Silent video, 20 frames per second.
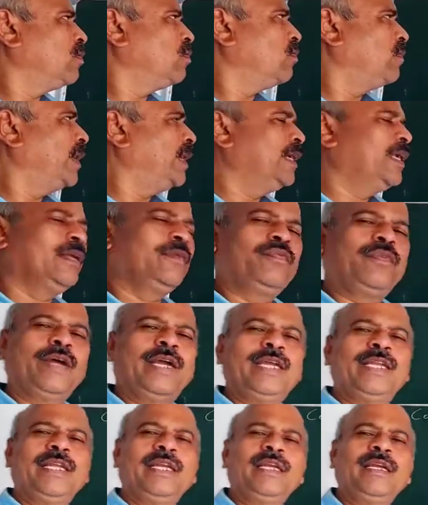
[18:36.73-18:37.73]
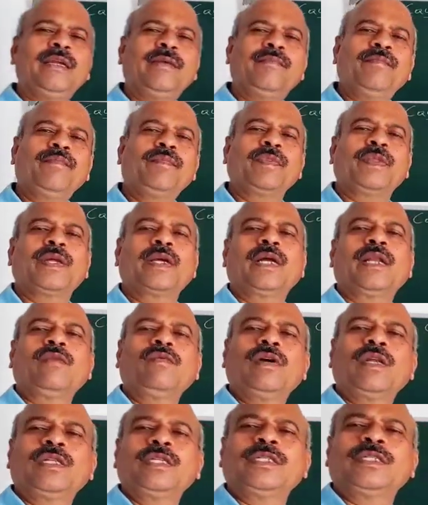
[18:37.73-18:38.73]
while defining
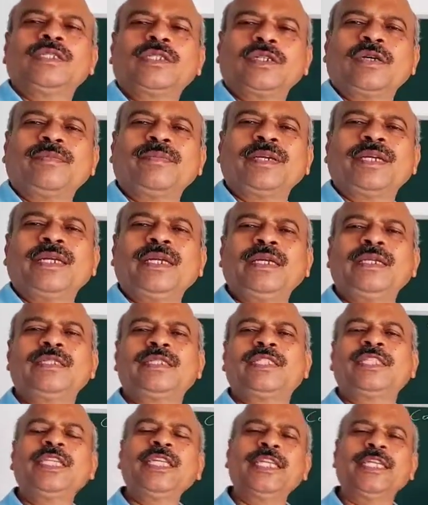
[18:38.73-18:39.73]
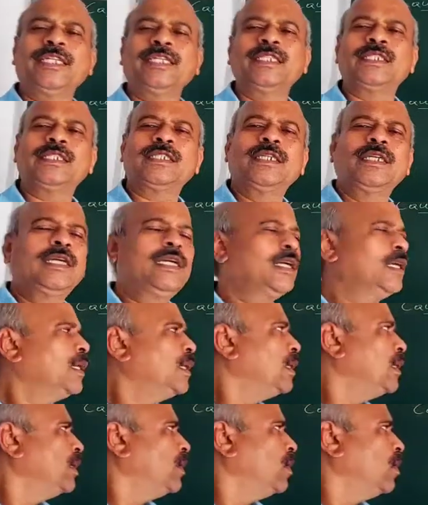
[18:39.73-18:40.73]
convergence of a series,
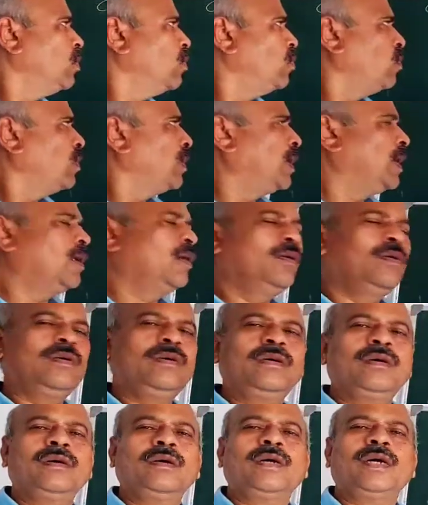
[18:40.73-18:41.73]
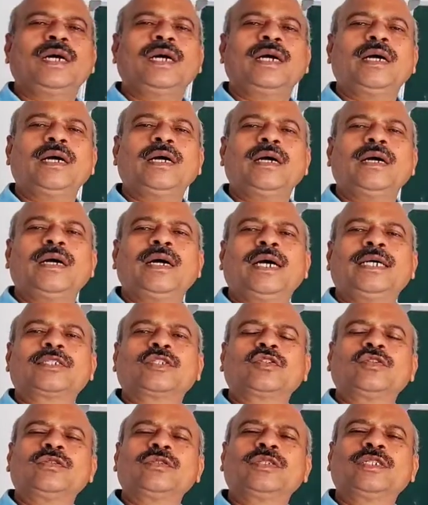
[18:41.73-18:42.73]
we have
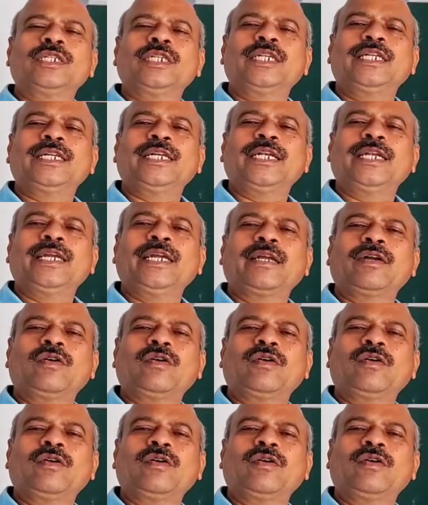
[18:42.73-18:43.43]
associated